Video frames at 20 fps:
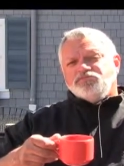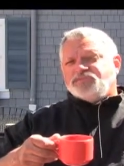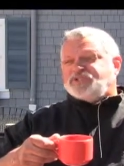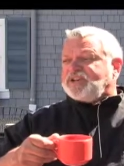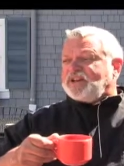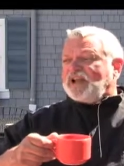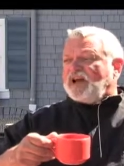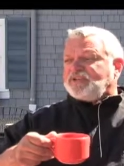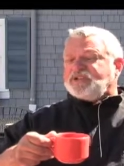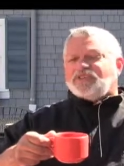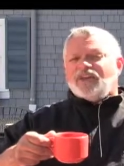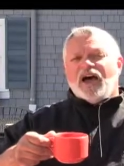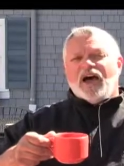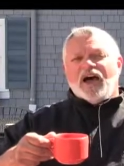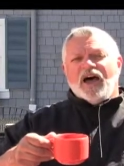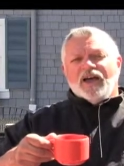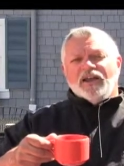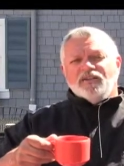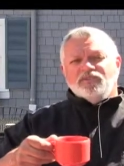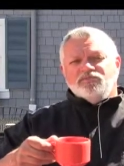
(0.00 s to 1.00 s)
Sit
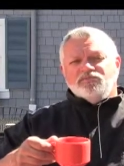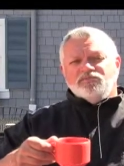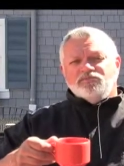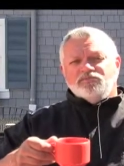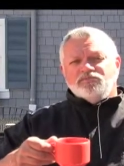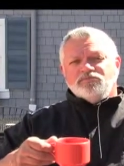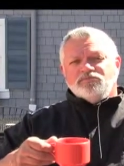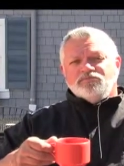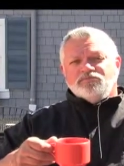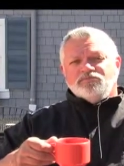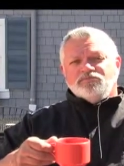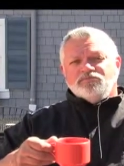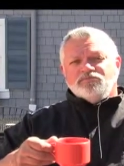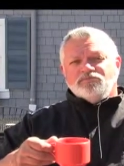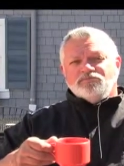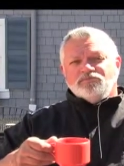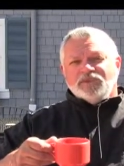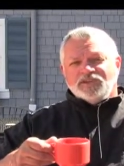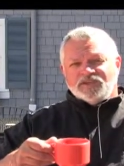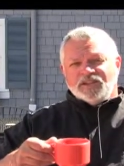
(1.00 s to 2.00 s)
outside.
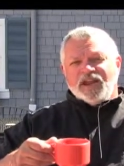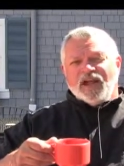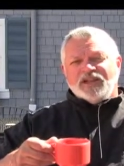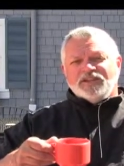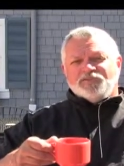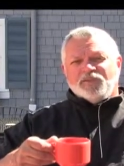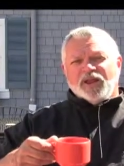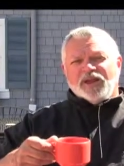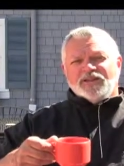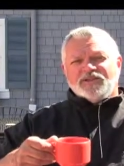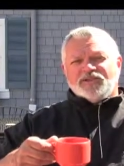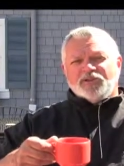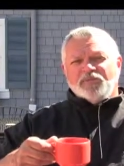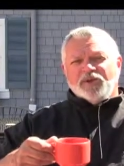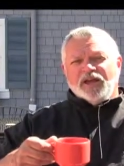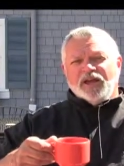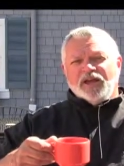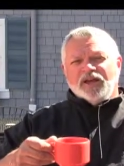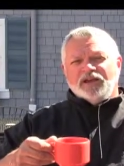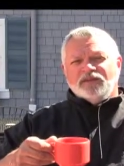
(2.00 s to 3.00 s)
It's a nice place to
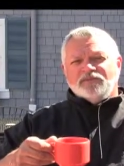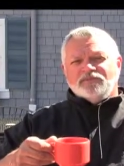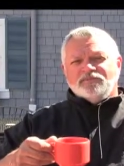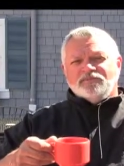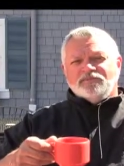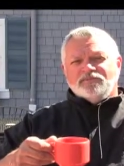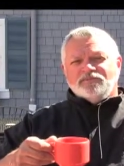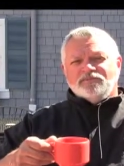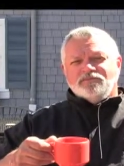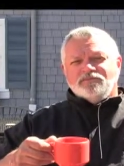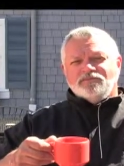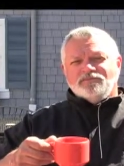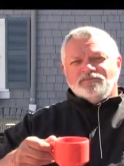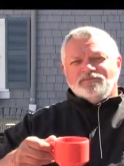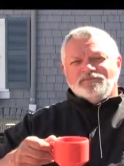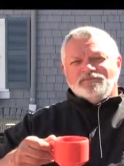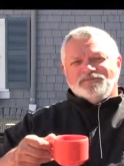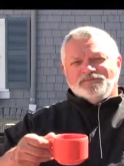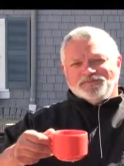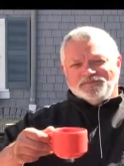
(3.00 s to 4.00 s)
be.
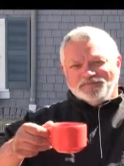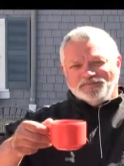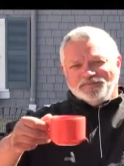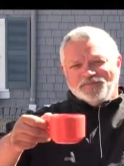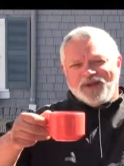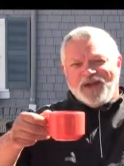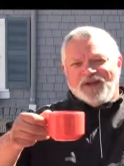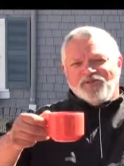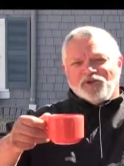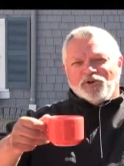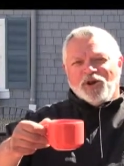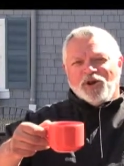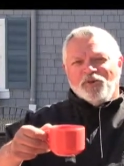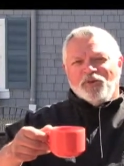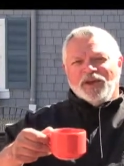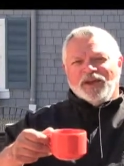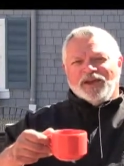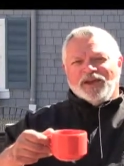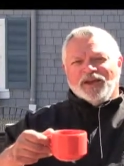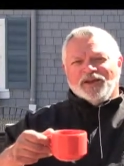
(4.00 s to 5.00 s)
Have a great
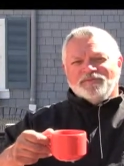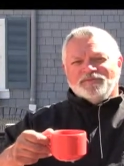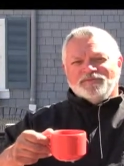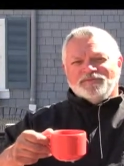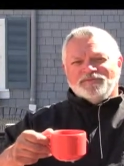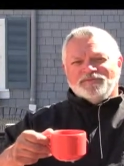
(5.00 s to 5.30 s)
weekend.